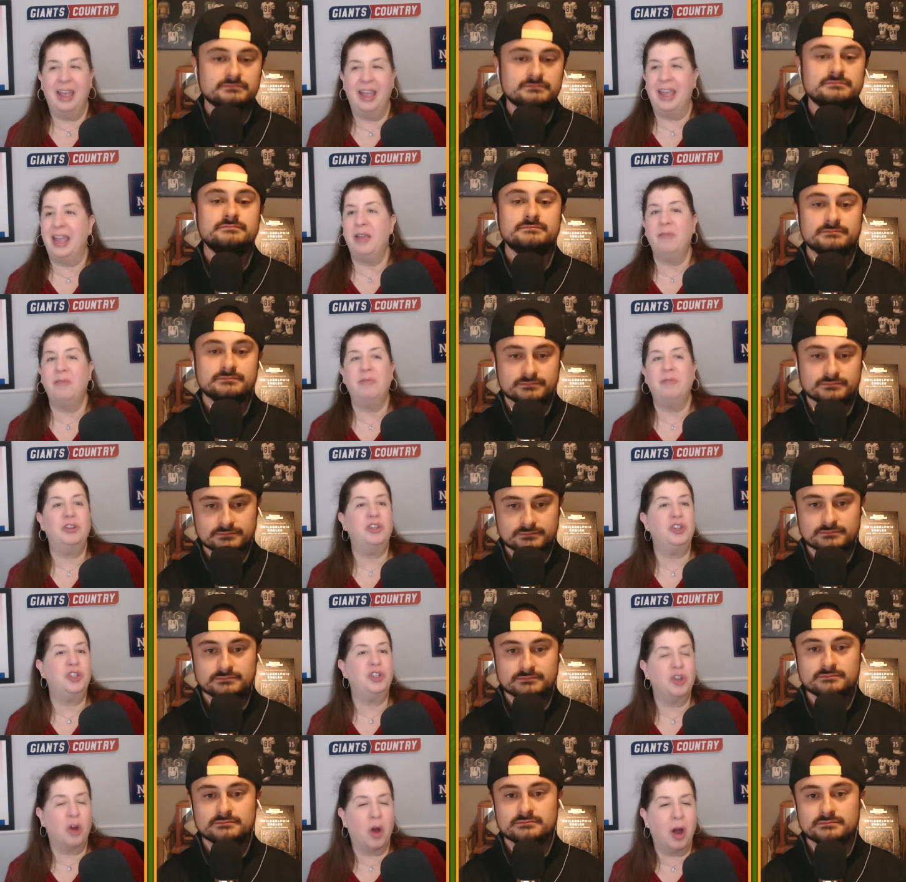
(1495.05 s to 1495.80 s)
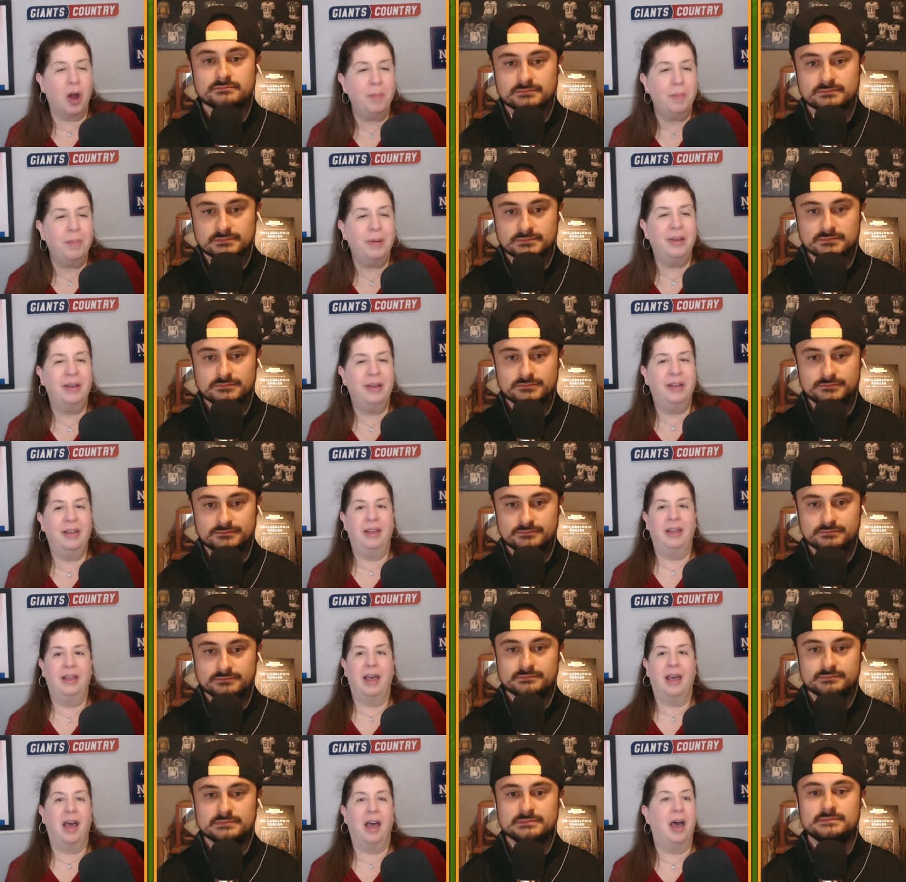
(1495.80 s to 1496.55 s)
Speaker 1: He was sharp,
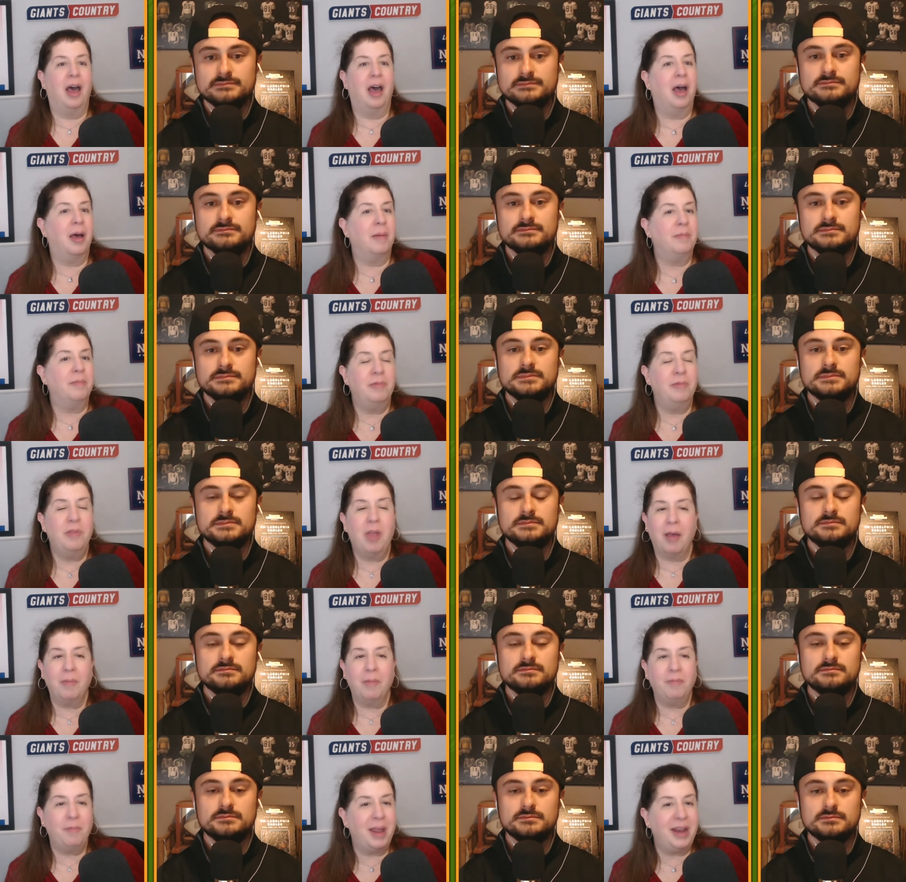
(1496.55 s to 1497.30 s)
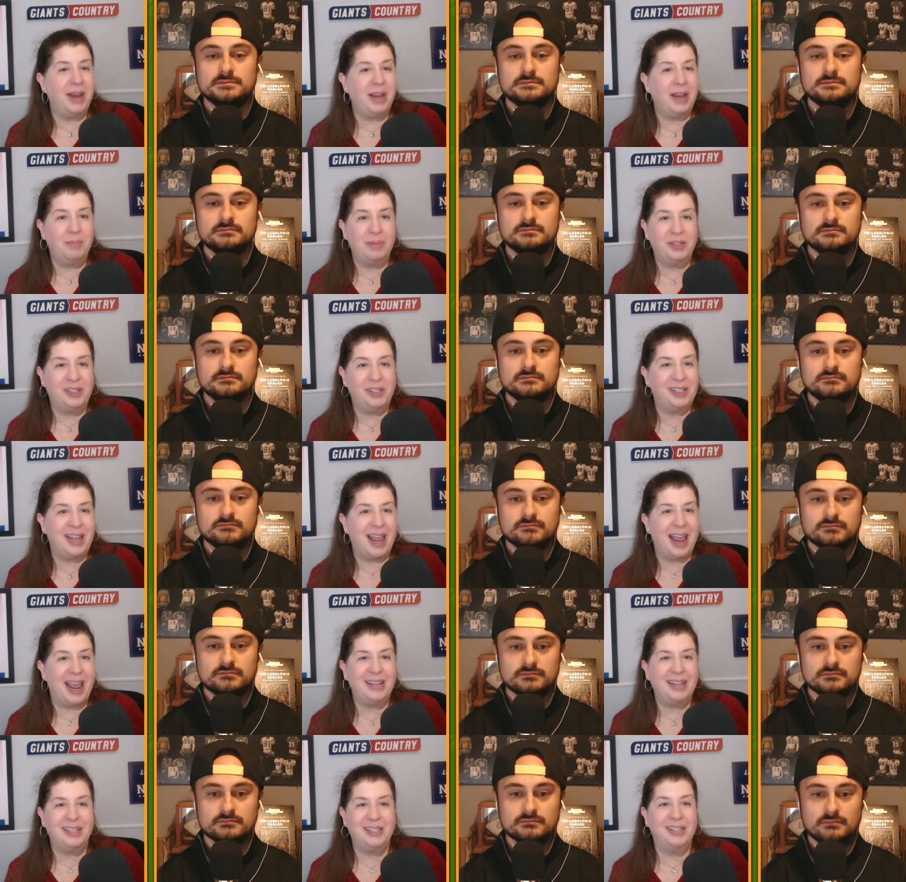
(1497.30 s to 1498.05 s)
um, not many
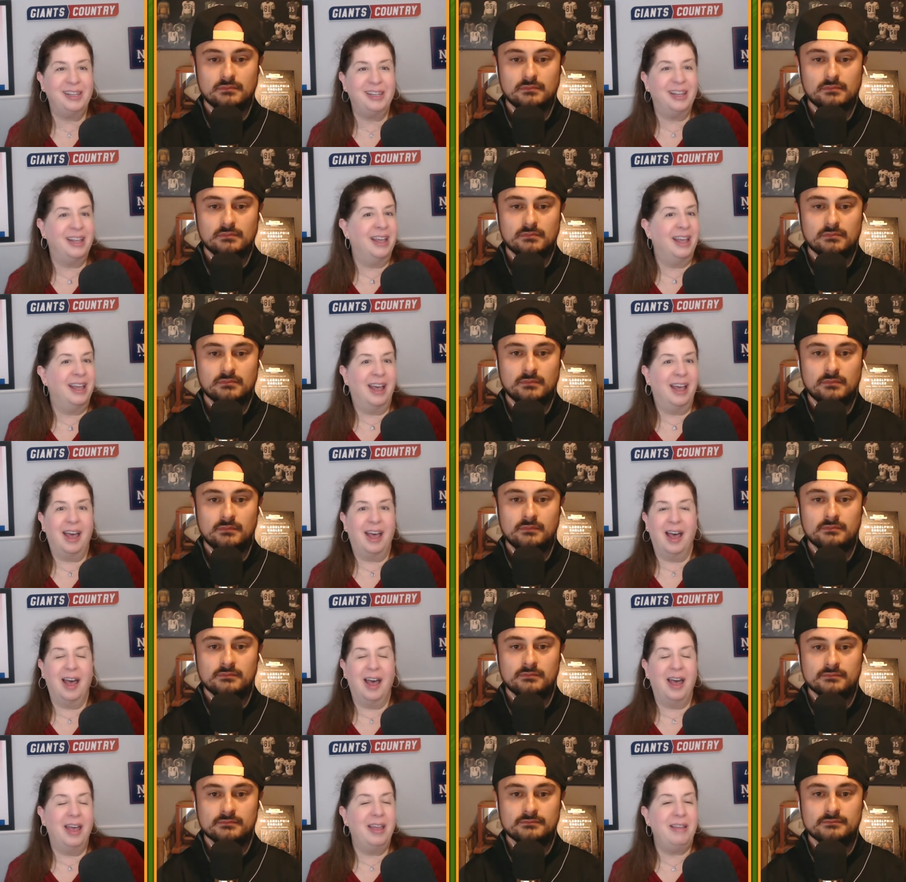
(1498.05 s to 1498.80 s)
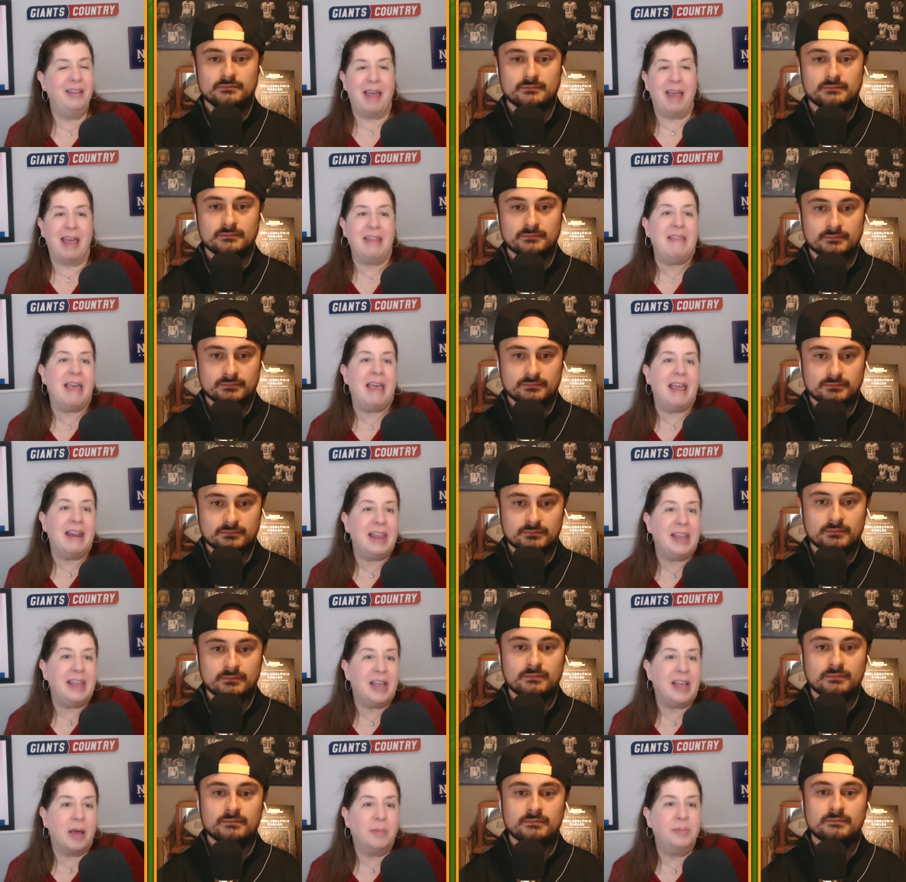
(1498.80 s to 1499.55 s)
mistakes. Uh, and then
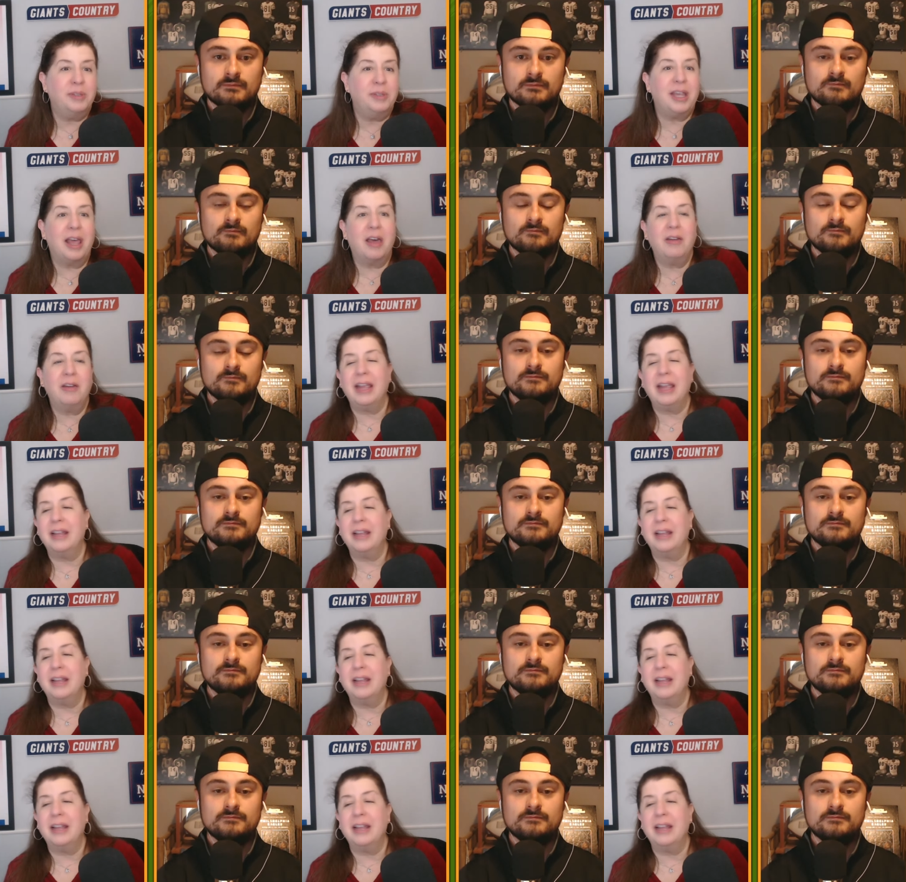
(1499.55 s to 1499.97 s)
he comes out